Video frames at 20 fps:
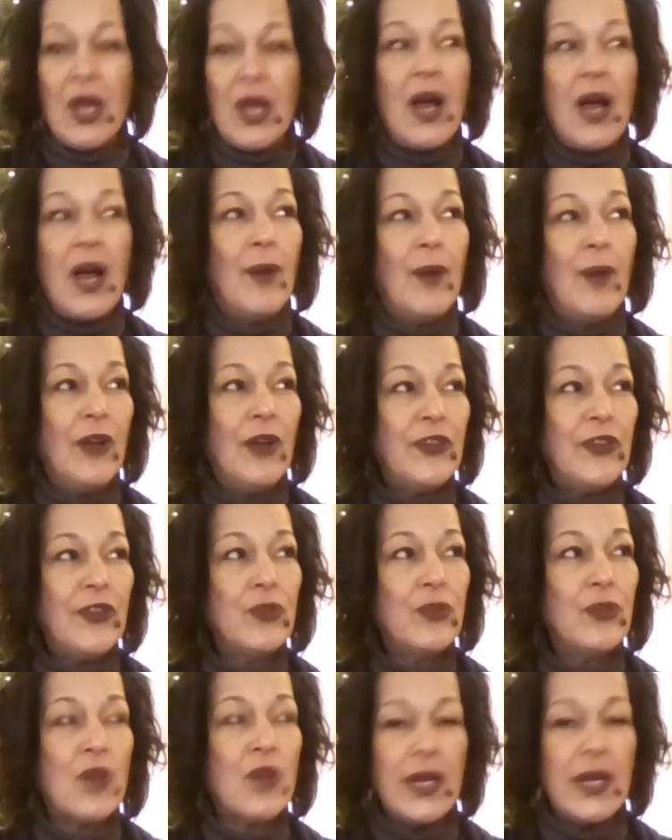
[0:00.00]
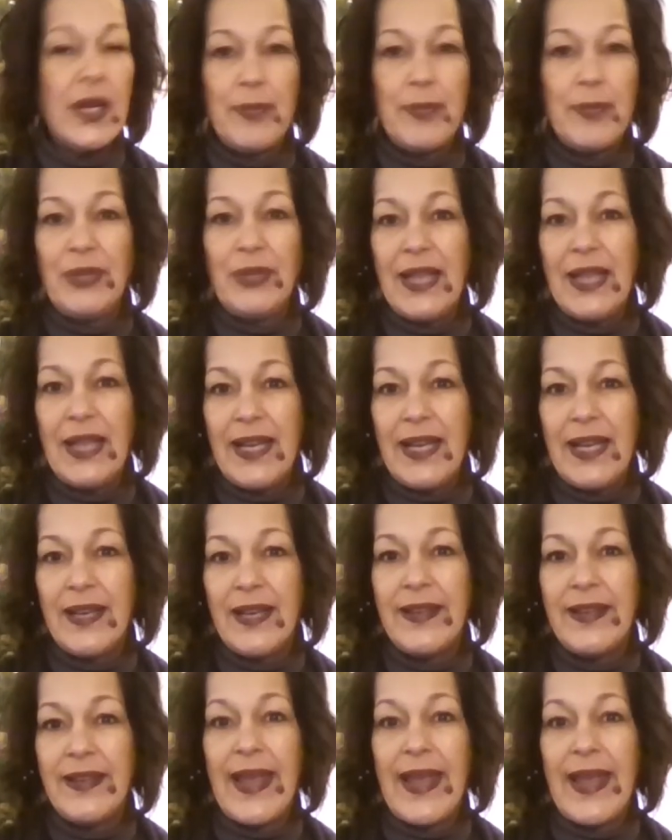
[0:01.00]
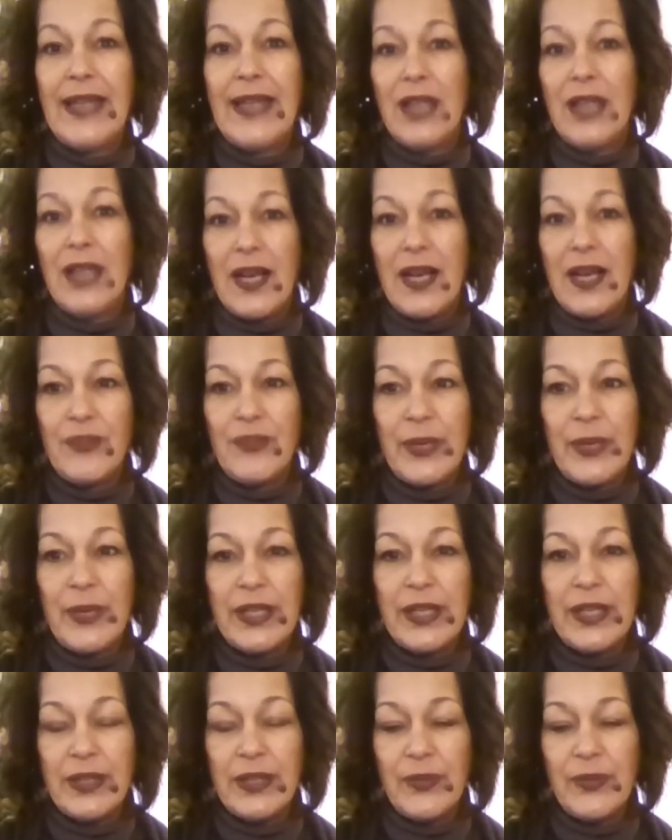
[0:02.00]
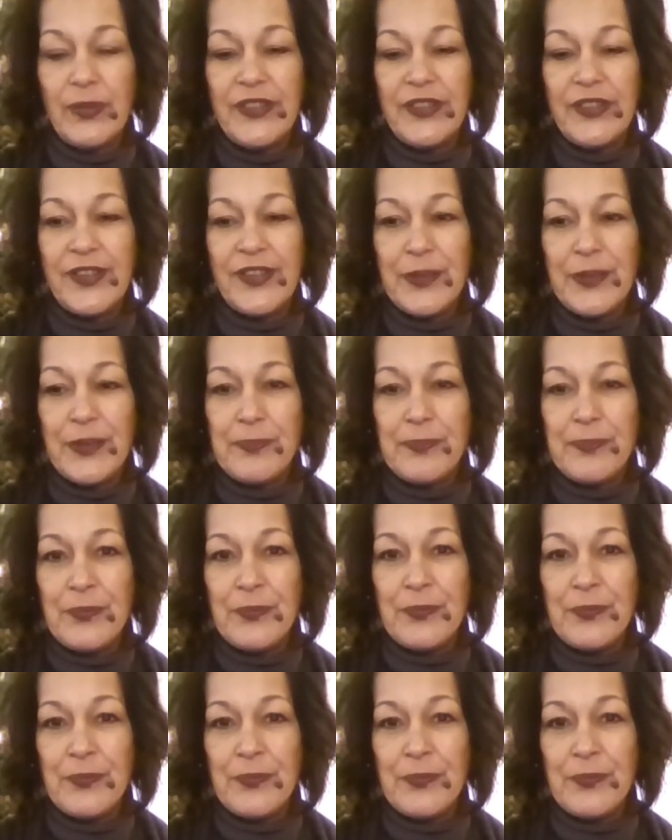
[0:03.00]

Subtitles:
I'm also trying to plan a live weekly wisdom,